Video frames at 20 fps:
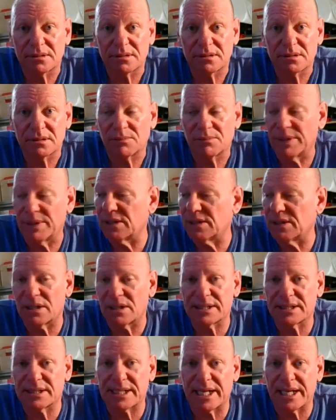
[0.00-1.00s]
When did I say
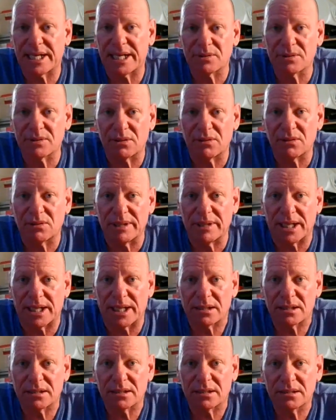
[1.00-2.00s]
I was a lawyer?
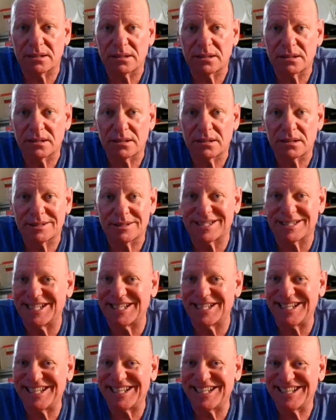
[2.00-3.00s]
See,
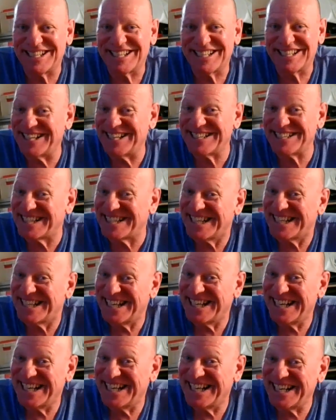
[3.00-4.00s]
it's
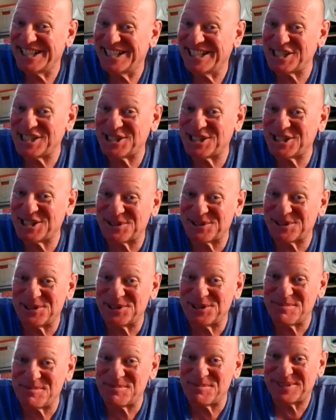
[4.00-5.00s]
just talk
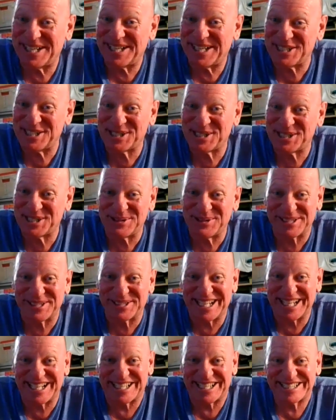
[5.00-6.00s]
normal. Just call it
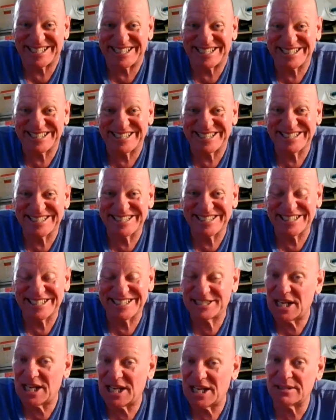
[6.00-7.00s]
out.
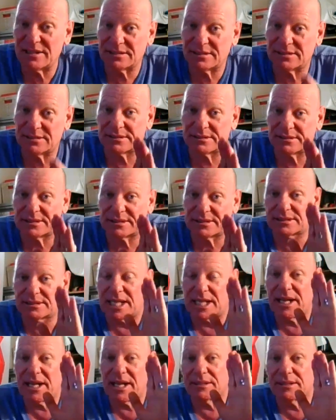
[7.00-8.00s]
Don't
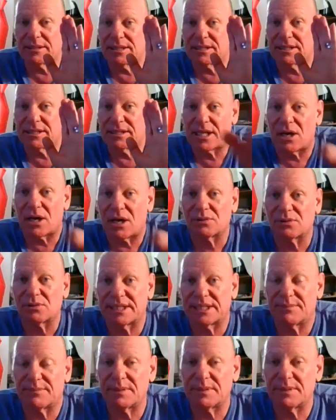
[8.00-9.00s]
insult
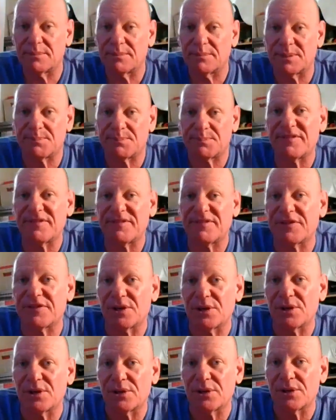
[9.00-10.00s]
him, but be
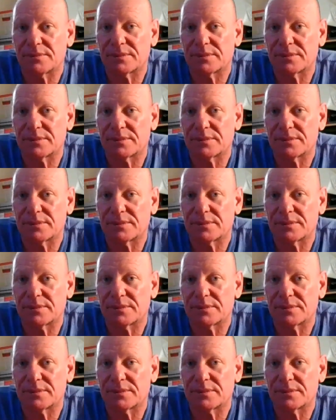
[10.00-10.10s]
firm.